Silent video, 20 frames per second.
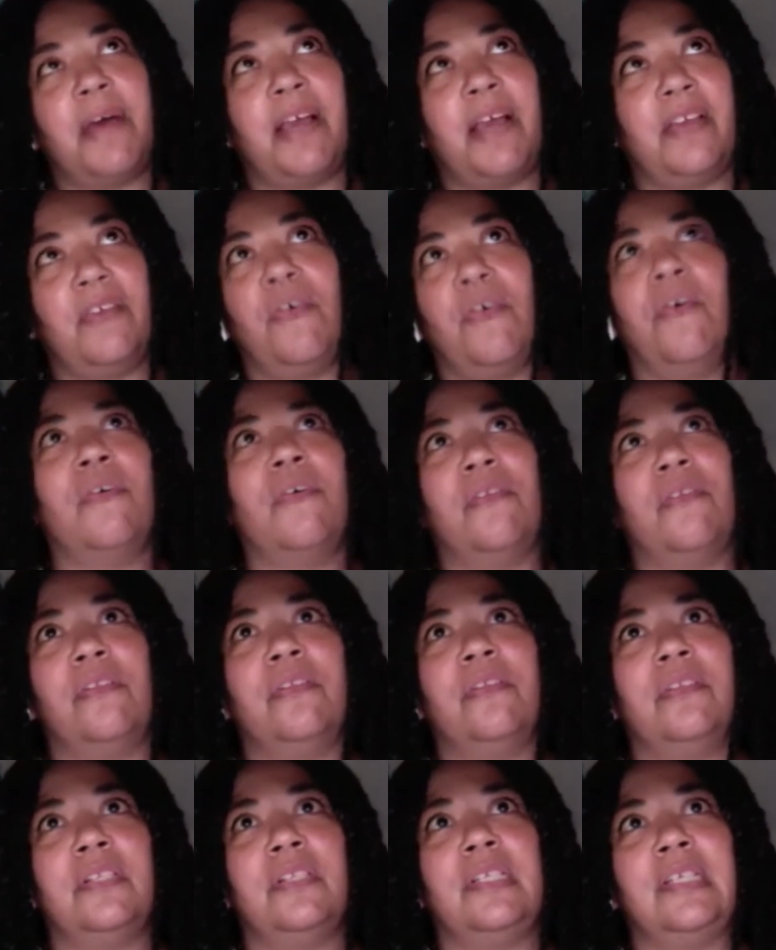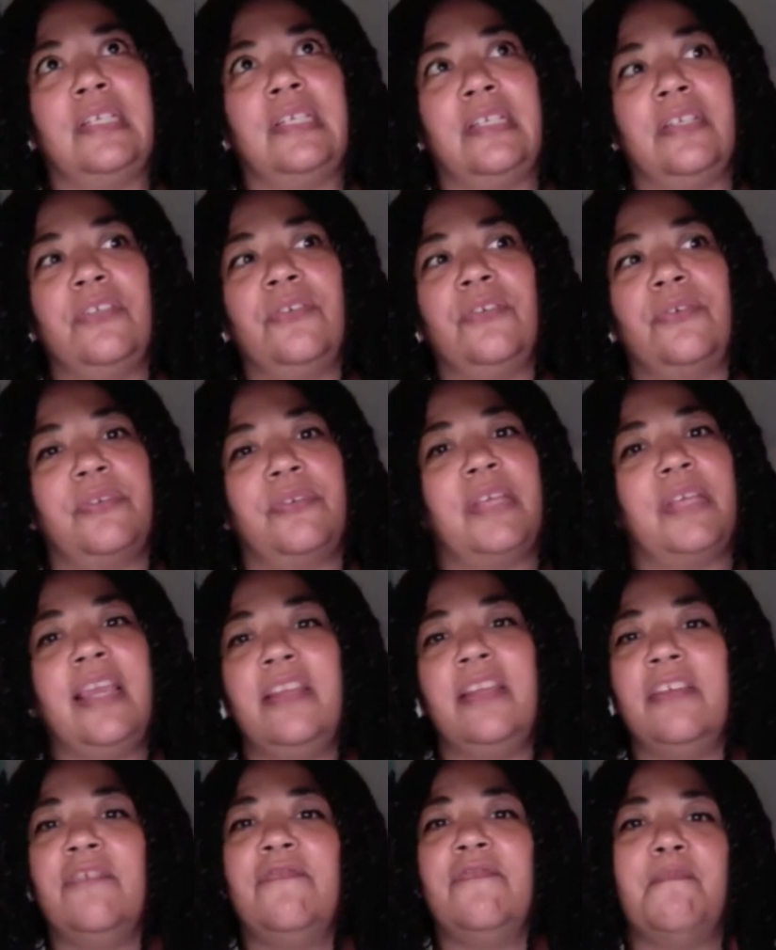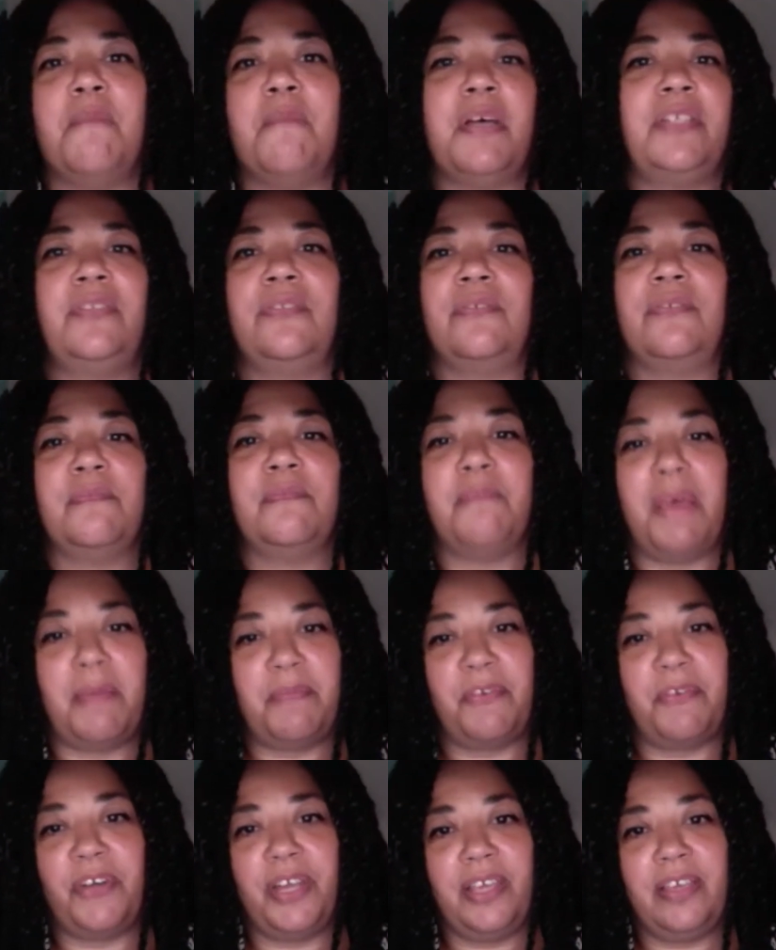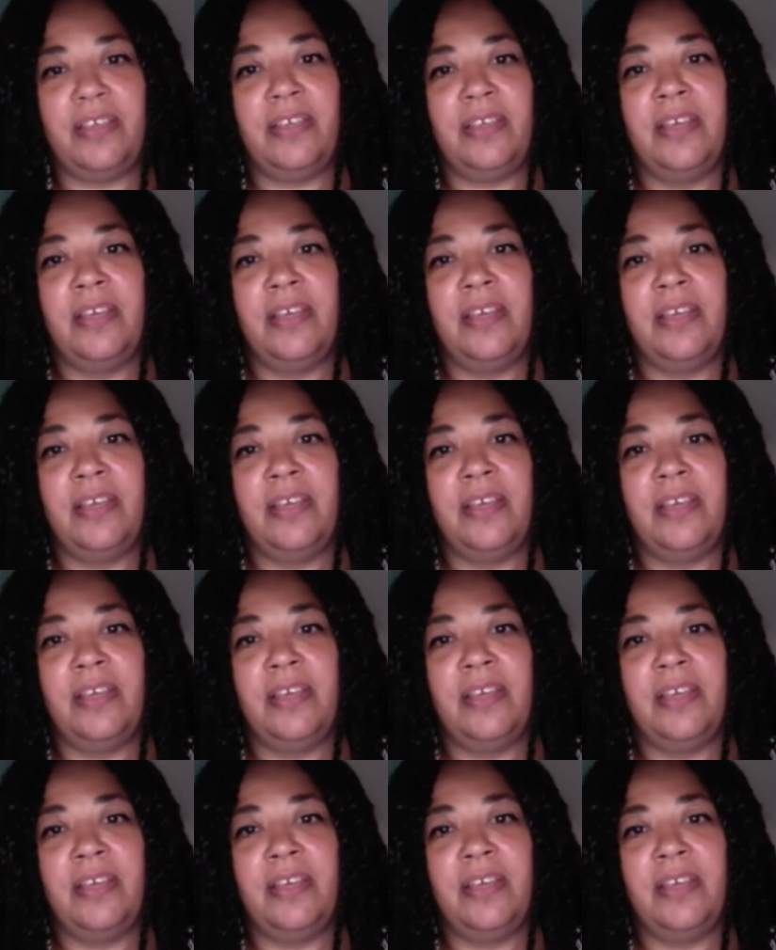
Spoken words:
I call it creative muscle memory.